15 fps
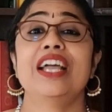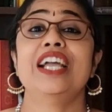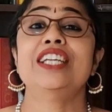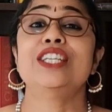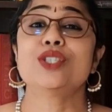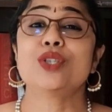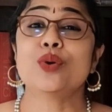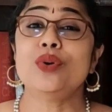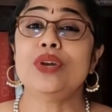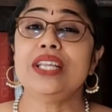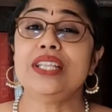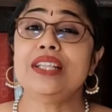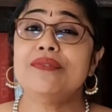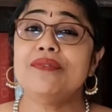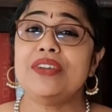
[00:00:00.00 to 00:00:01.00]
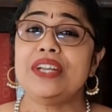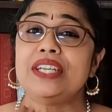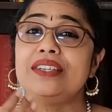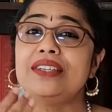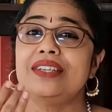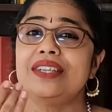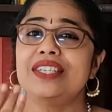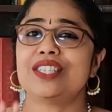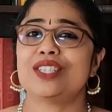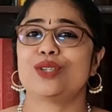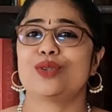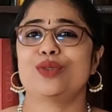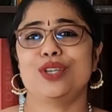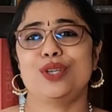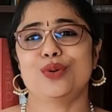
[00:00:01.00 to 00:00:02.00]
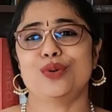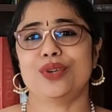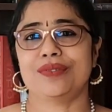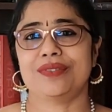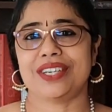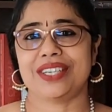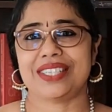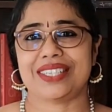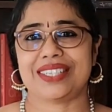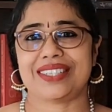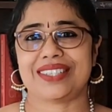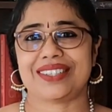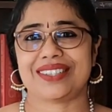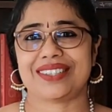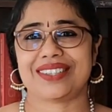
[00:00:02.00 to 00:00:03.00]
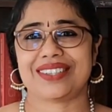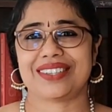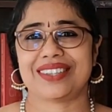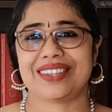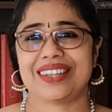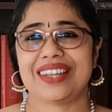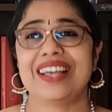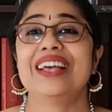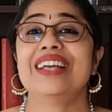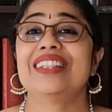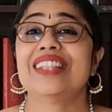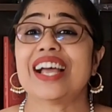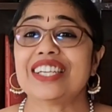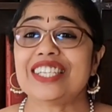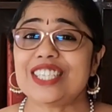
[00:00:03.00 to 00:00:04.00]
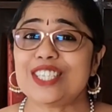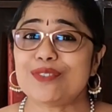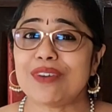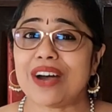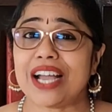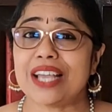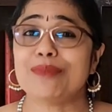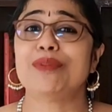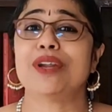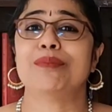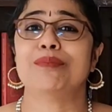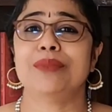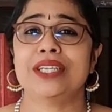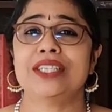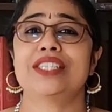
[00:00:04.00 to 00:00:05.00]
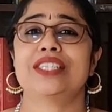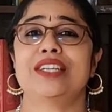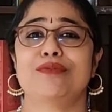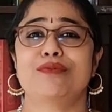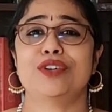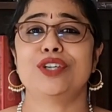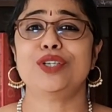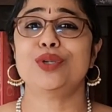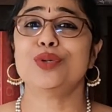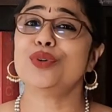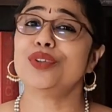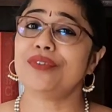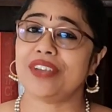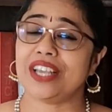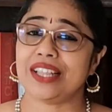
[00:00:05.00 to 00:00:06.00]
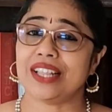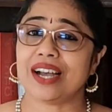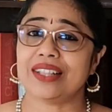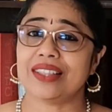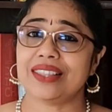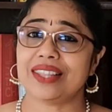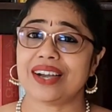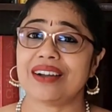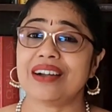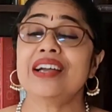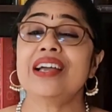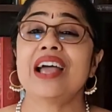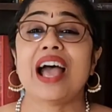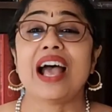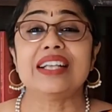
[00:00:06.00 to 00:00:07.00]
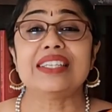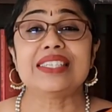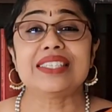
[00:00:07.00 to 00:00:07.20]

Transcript: It is only the witness to the universe. That is why Brahman is referred to in Vedanta as